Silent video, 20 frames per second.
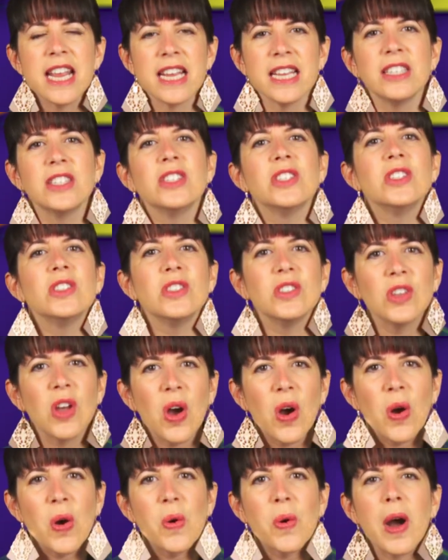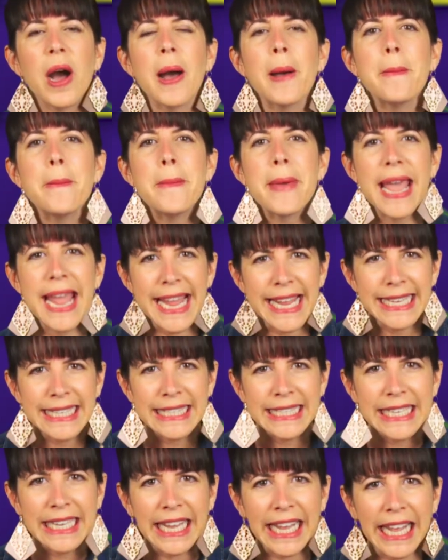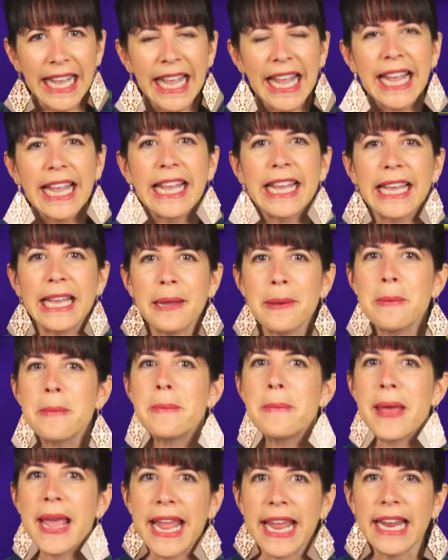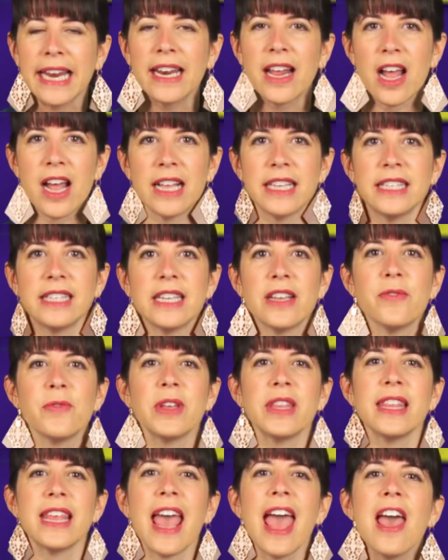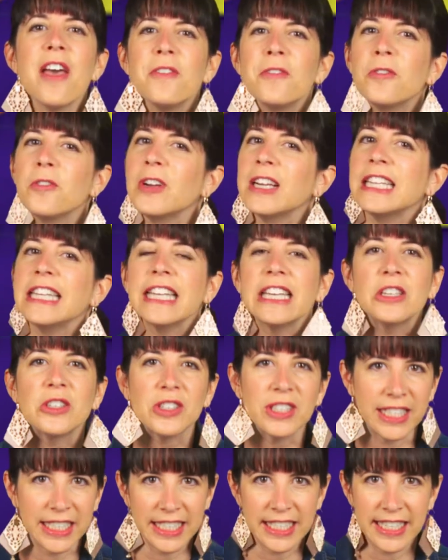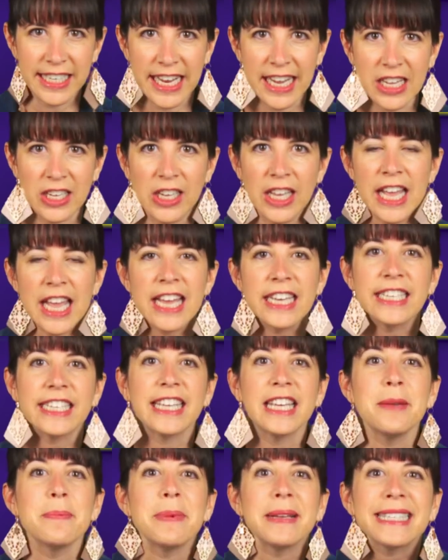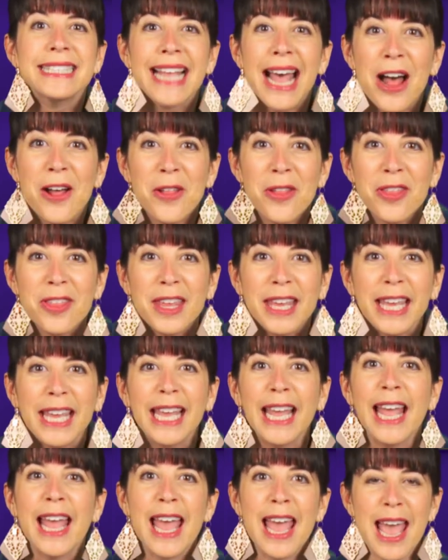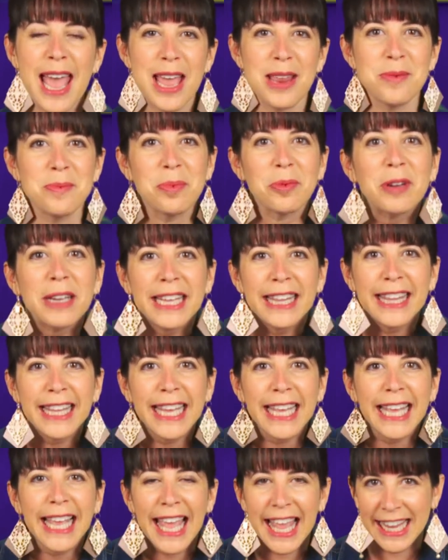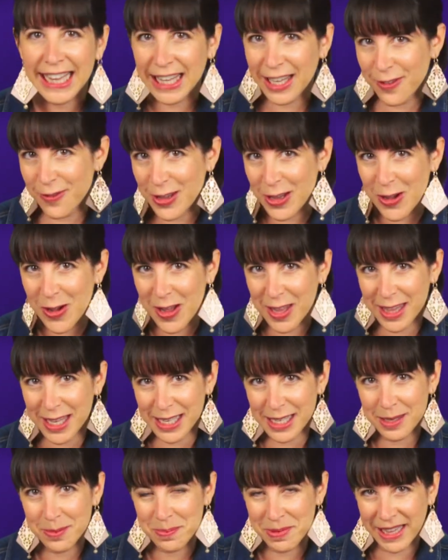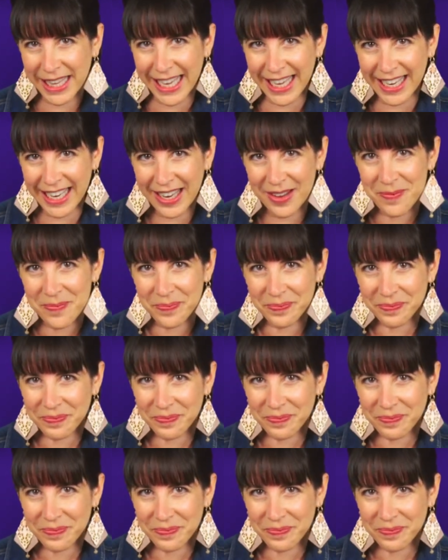is so amazing. He made us with every little detail to keep us healthy and breathing and living on this planet.